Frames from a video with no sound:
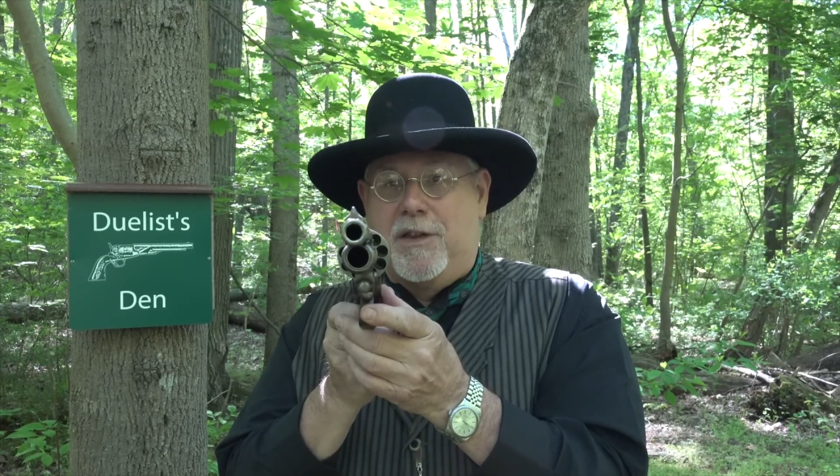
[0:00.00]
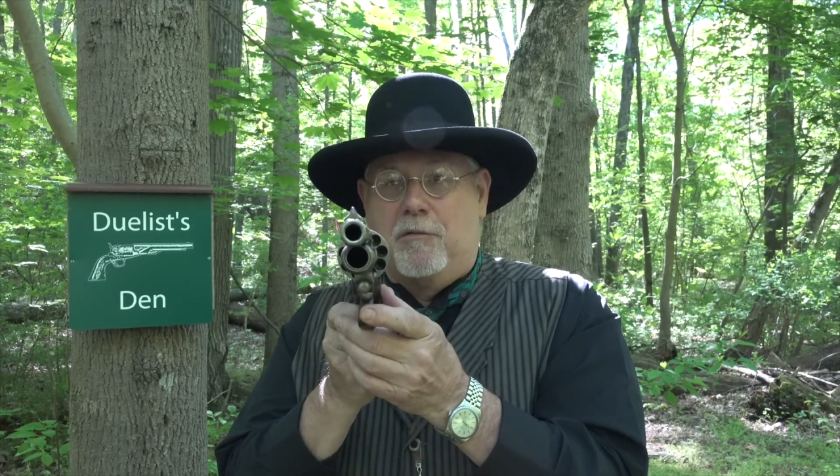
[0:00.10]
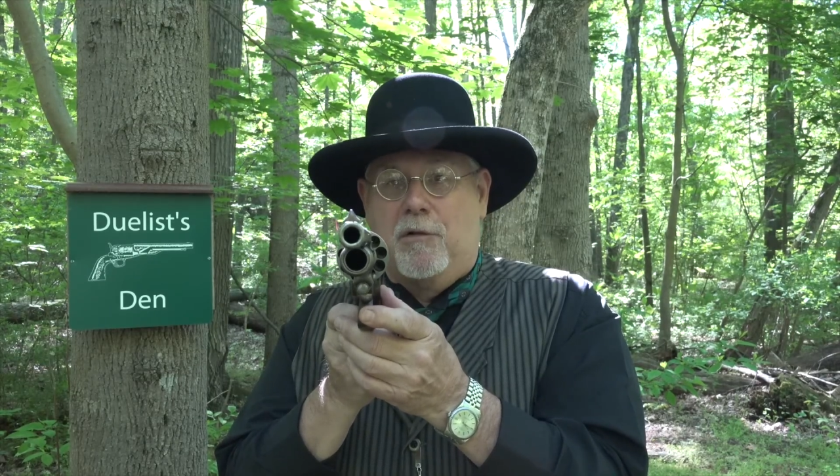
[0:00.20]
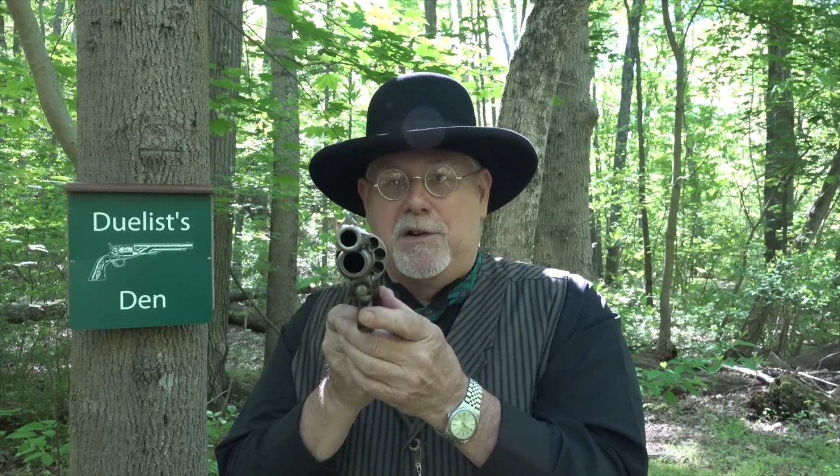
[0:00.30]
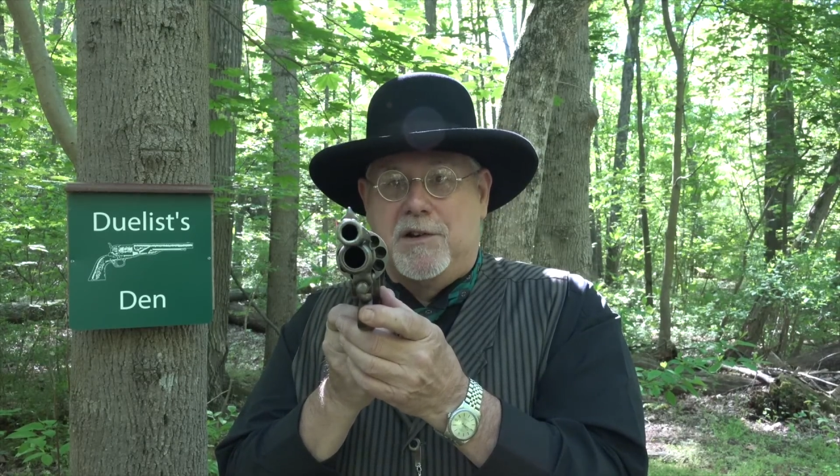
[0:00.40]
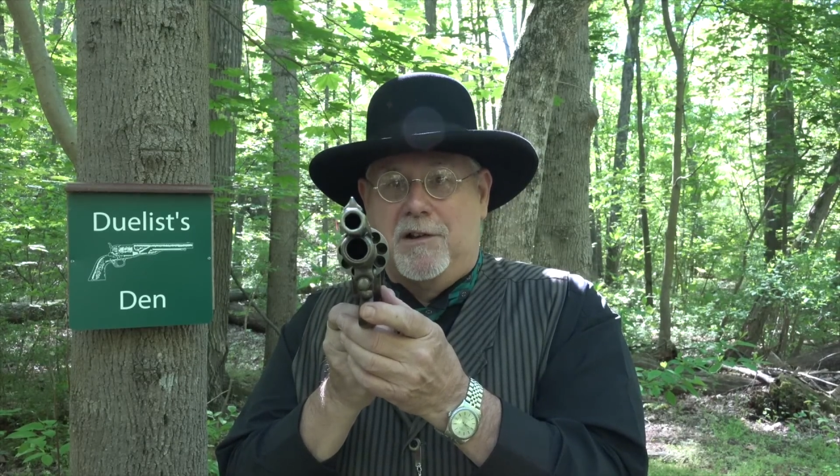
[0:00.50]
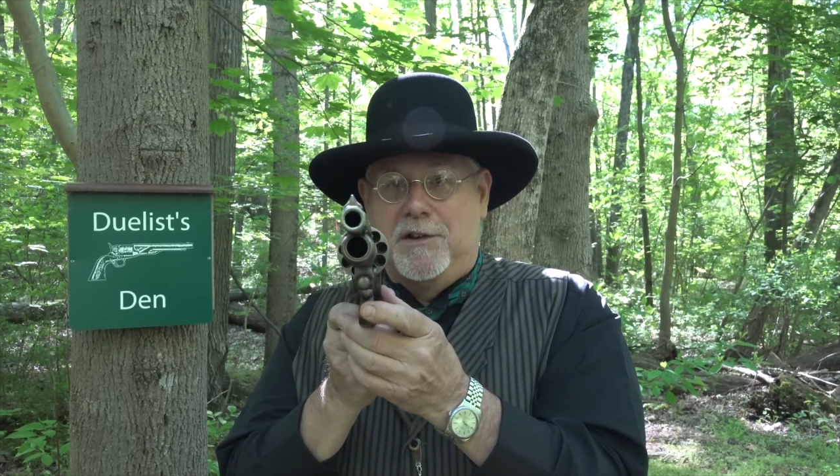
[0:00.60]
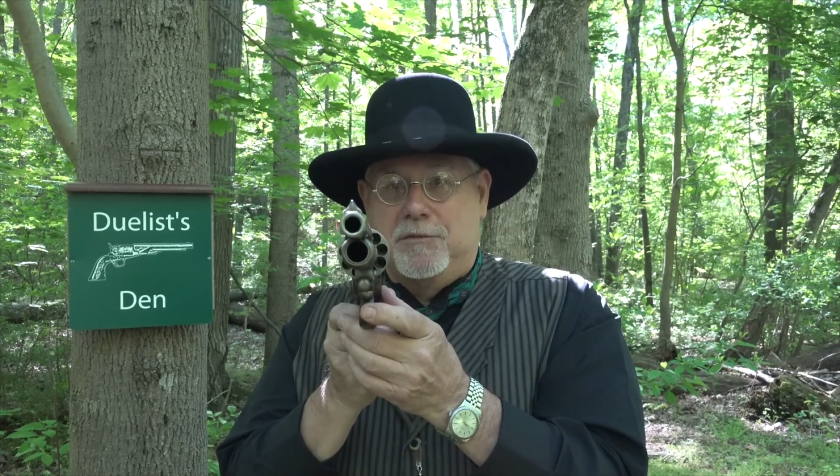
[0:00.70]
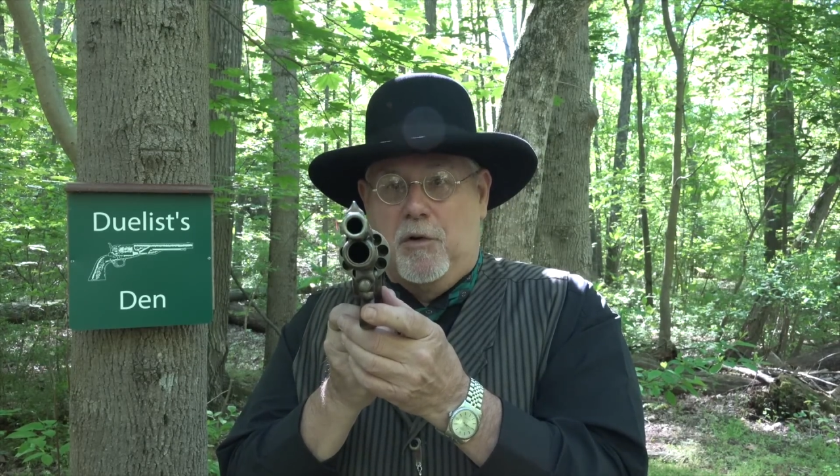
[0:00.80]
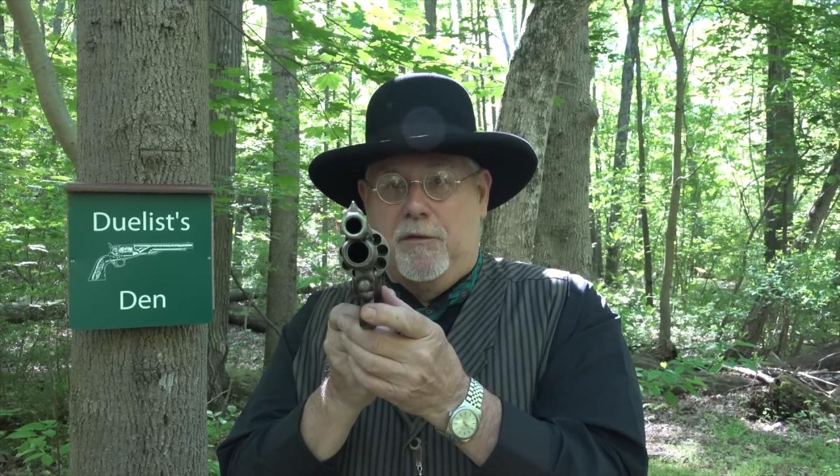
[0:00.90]
the
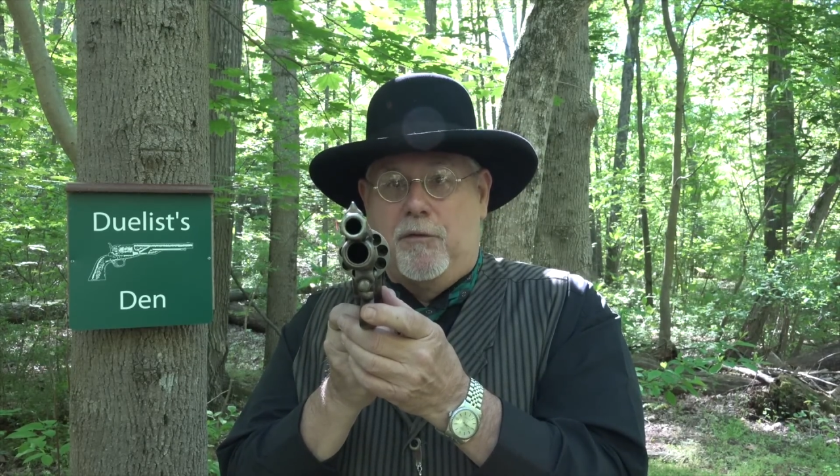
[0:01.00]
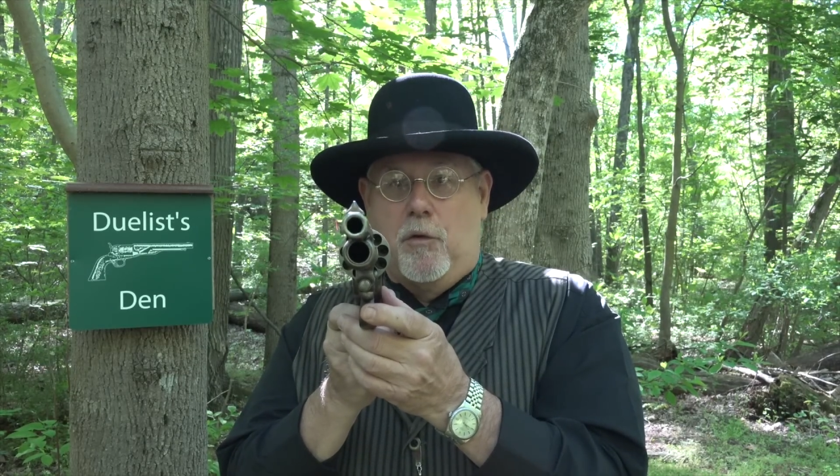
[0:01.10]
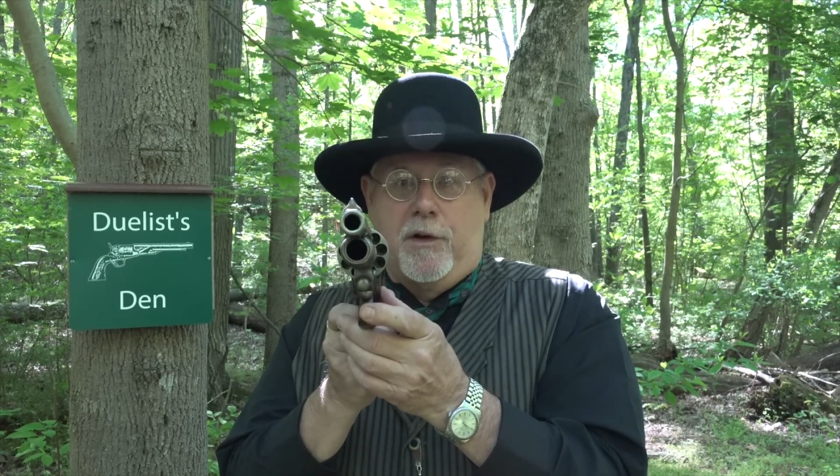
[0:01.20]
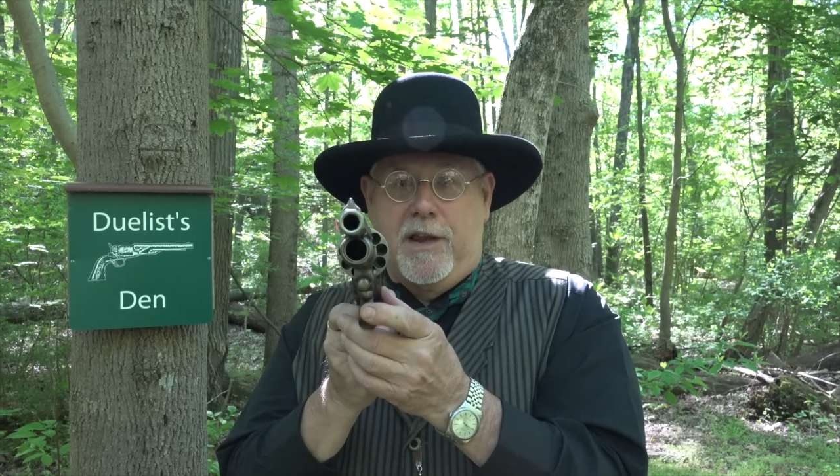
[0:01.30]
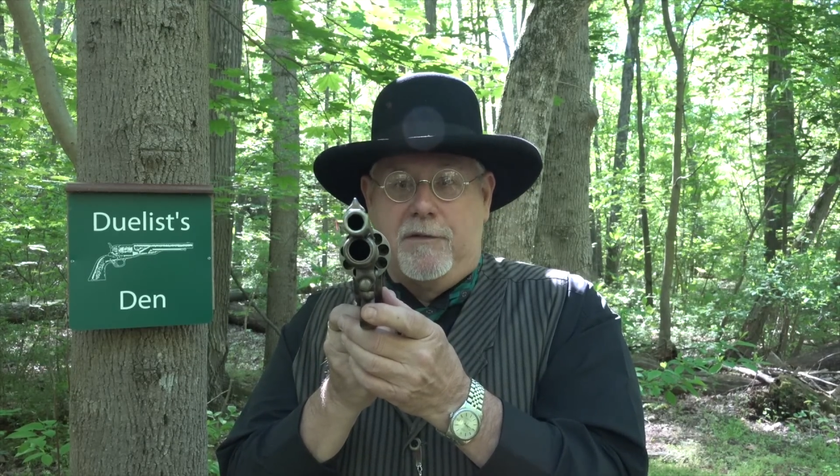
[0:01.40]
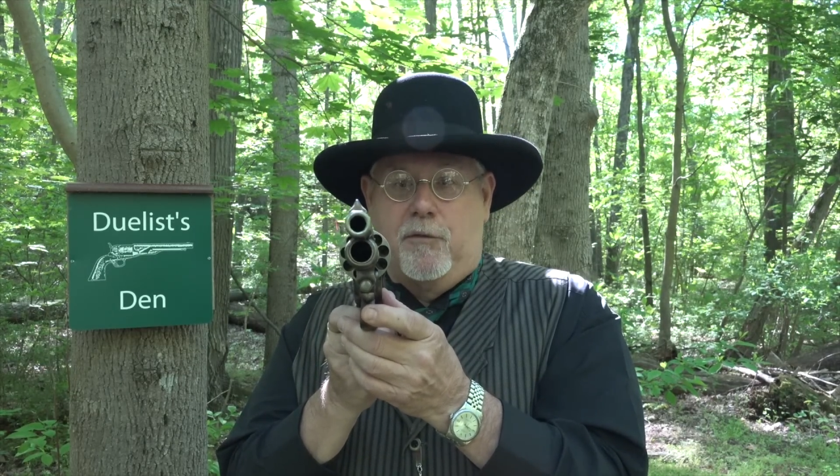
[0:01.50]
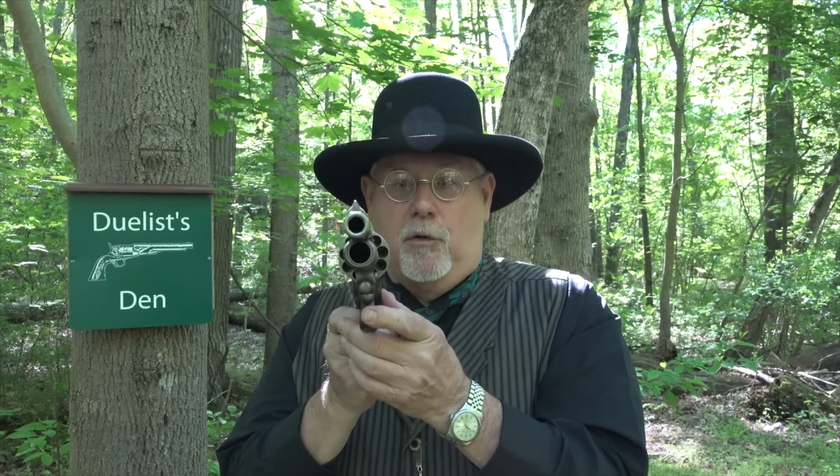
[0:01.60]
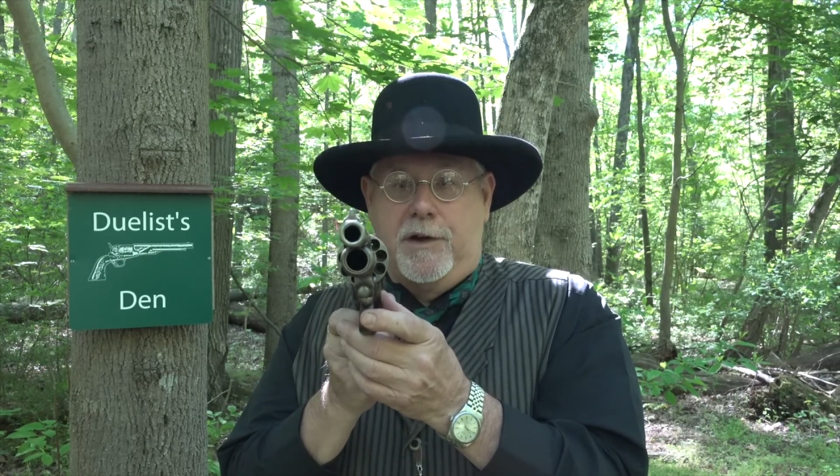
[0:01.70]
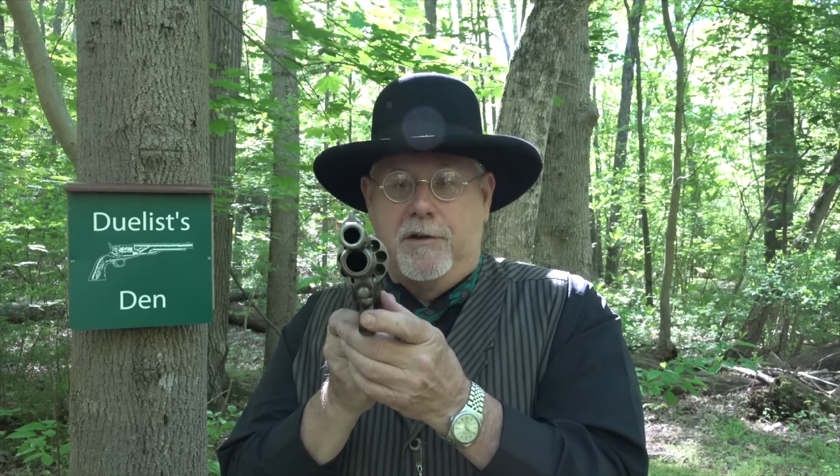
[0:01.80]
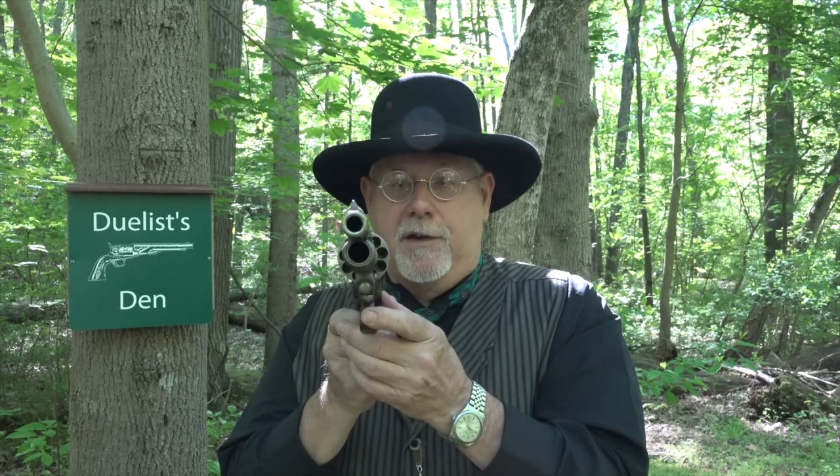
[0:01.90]
originals were forty and
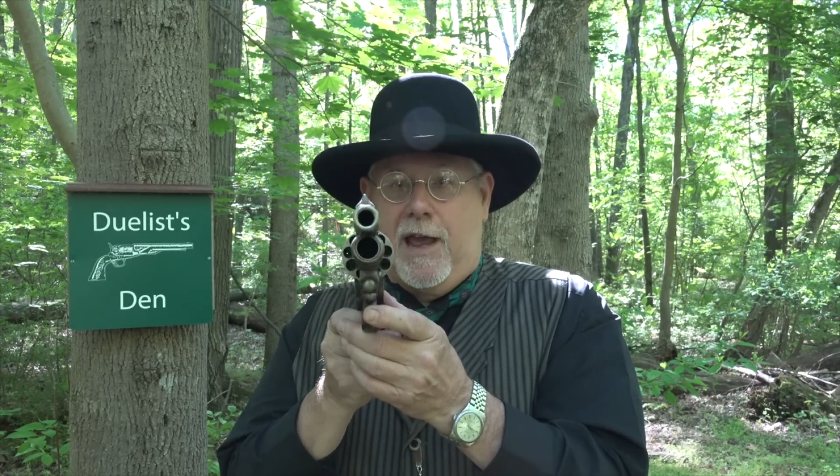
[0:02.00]
forty-two